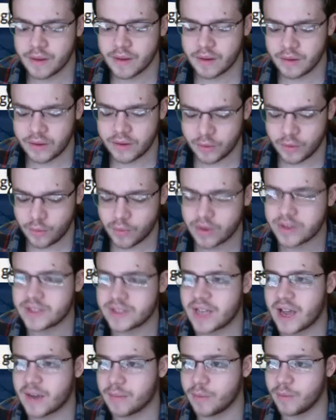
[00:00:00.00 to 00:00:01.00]
you know, 1
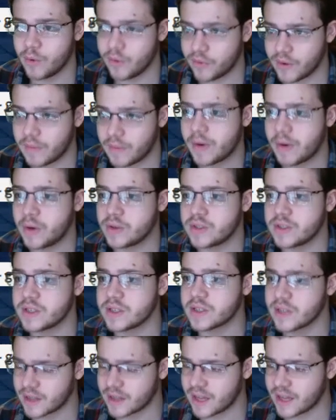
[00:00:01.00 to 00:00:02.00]
attack move,
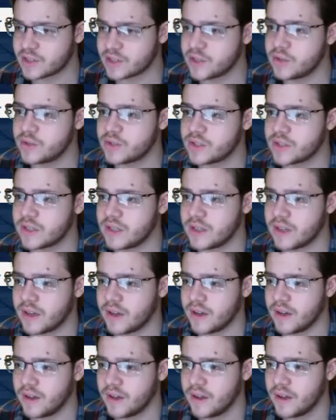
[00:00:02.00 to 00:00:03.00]
Hypnosis. Like that's usually
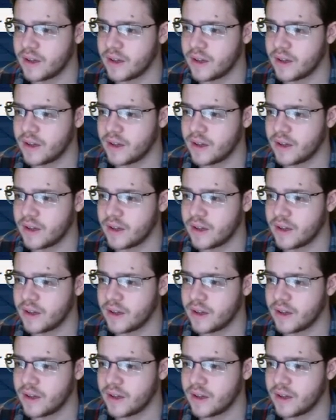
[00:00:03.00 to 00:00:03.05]
the